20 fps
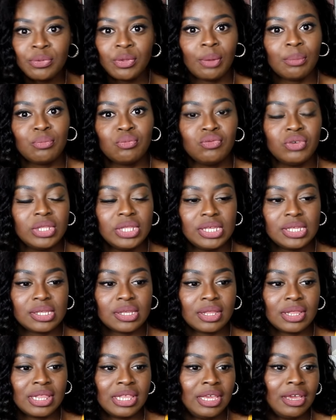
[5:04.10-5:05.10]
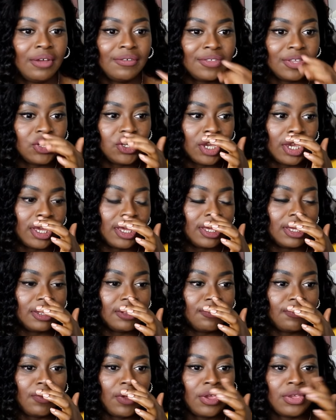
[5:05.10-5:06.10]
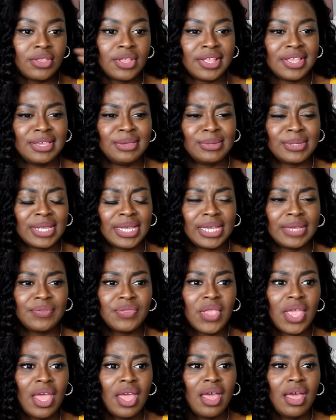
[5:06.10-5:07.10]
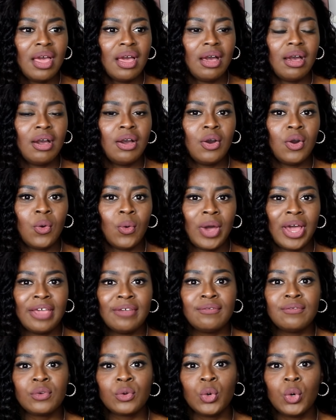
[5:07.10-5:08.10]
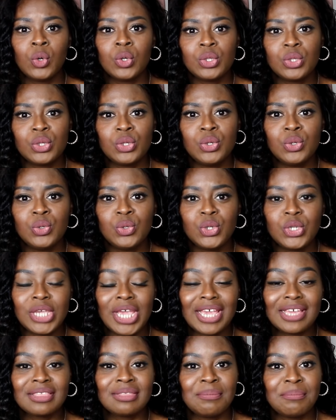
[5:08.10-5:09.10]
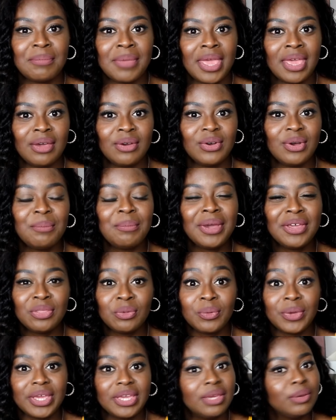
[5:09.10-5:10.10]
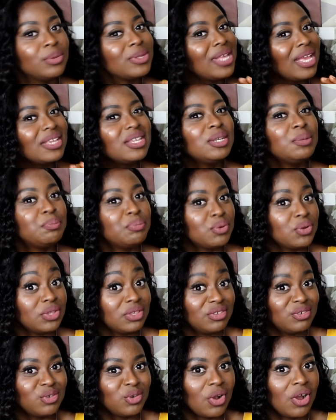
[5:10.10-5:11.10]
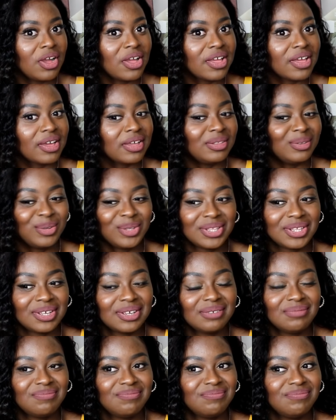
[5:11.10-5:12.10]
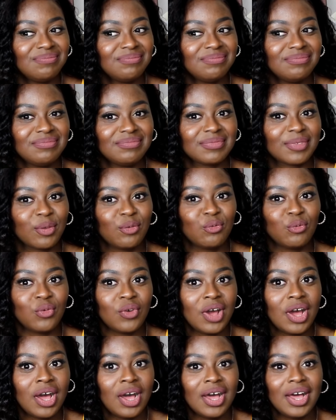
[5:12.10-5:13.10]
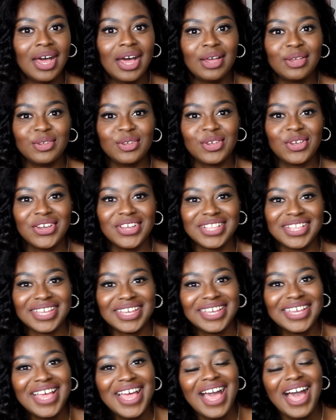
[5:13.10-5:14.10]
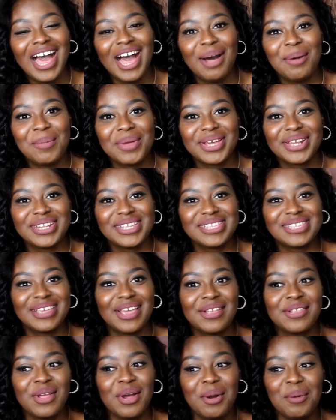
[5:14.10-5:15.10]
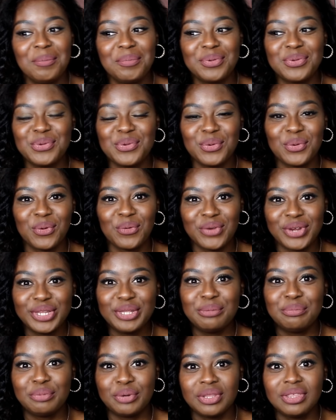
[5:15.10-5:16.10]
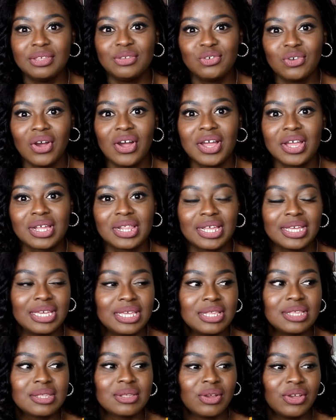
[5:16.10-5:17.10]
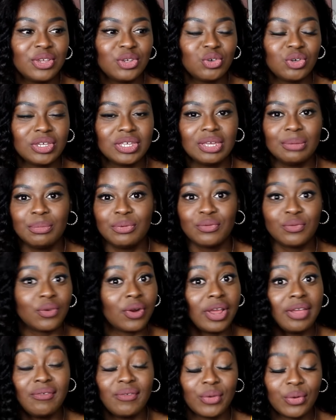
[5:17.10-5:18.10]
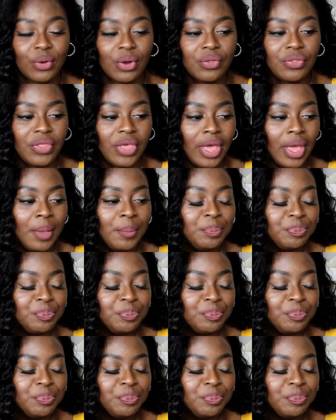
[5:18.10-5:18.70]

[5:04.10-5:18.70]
up really suddenly after checking his phone, and he was like, oh, I forgot to check the mail. And by the way, he was actually pretty drunk, and I was like, rah, how am I gonna turn up and you're already pretty drunk? Like, he started drinking before I even got there.